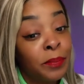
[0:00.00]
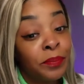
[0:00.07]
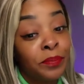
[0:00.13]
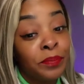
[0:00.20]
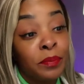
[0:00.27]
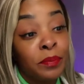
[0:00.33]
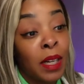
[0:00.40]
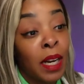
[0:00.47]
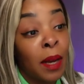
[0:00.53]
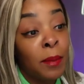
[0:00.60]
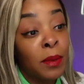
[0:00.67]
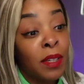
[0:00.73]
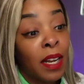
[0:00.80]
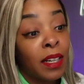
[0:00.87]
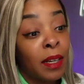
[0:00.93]
But I'm gonna
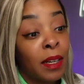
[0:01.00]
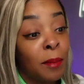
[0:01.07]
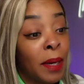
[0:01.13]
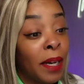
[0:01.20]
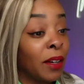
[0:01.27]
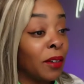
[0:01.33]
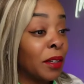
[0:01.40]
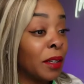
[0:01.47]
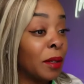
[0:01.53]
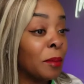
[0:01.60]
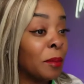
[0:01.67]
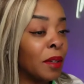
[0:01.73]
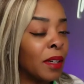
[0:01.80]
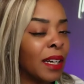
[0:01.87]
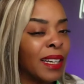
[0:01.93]
try to come back on here
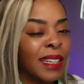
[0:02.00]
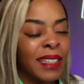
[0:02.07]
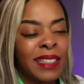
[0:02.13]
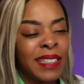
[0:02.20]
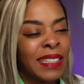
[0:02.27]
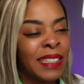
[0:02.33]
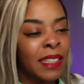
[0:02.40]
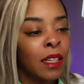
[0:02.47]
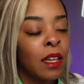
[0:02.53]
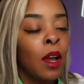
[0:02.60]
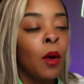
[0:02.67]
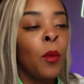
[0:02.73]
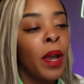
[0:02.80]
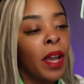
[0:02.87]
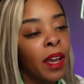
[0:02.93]
tomorrow. I,
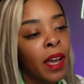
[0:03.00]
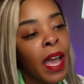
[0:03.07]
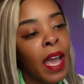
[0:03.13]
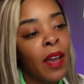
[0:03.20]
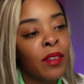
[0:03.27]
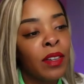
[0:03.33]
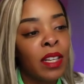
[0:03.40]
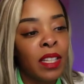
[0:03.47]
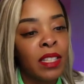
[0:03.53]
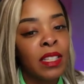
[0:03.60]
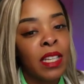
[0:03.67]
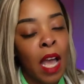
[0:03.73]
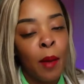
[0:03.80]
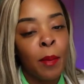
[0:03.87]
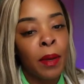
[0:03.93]
well, I have another
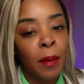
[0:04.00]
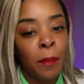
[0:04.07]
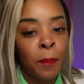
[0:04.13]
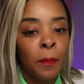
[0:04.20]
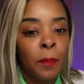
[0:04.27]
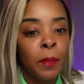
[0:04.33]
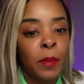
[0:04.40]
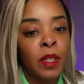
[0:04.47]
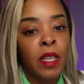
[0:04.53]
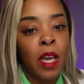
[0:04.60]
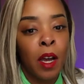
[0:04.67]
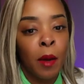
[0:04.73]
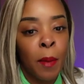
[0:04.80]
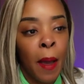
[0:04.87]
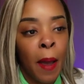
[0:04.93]
topic to talk
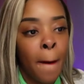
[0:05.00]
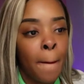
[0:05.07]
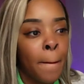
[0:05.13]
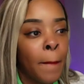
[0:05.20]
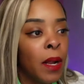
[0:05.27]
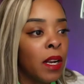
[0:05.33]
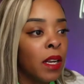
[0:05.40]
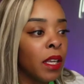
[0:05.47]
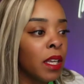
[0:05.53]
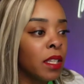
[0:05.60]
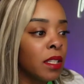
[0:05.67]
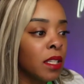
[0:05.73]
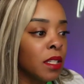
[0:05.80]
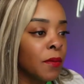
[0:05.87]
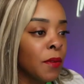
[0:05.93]
about. It's
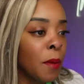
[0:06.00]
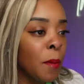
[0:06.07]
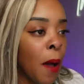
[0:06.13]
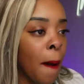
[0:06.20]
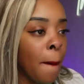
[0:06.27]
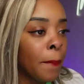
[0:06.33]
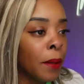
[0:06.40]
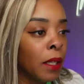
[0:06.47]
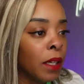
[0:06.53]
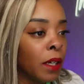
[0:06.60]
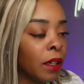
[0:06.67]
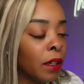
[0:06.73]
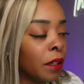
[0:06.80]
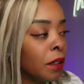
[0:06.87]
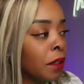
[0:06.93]
this football
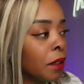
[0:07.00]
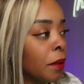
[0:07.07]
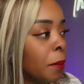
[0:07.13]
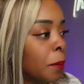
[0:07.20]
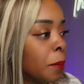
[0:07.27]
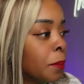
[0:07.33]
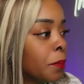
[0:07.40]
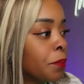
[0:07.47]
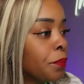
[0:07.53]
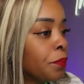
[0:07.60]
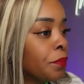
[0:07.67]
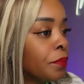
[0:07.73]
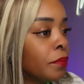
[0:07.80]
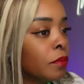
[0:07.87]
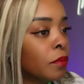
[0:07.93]
player. Um,
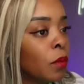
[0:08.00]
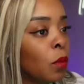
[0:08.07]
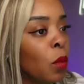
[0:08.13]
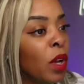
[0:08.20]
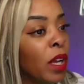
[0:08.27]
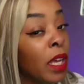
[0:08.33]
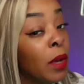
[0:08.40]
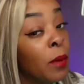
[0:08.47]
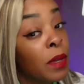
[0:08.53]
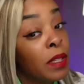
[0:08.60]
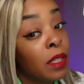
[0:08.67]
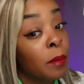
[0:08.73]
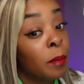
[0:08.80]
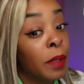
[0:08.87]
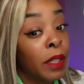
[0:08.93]
well, he wasn't a
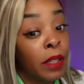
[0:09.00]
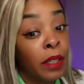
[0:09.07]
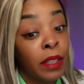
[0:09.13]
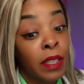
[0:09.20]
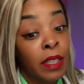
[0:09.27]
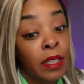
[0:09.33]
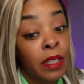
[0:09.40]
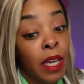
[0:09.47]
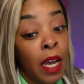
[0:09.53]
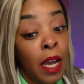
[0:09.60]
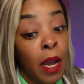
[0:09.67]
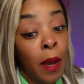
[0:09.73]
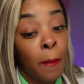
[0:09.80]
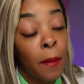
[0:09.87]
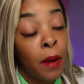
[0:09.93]
player at this
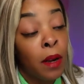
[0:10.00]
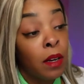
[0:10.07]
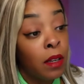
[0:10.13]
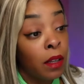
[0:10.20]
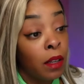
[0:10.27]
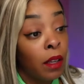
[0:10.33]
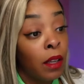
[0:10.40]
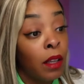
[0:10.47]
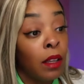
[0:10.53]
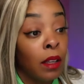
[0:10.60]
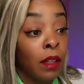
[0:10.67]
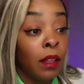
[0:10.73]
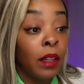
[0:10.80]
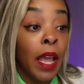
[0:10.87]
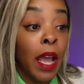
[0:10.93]
time. He
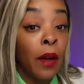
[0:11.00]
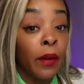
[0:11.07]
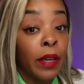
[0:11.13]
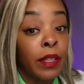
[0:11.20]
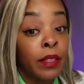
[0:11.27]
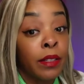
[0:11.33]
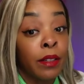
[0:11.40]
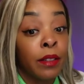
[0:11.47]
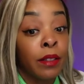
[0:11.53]
now he's a.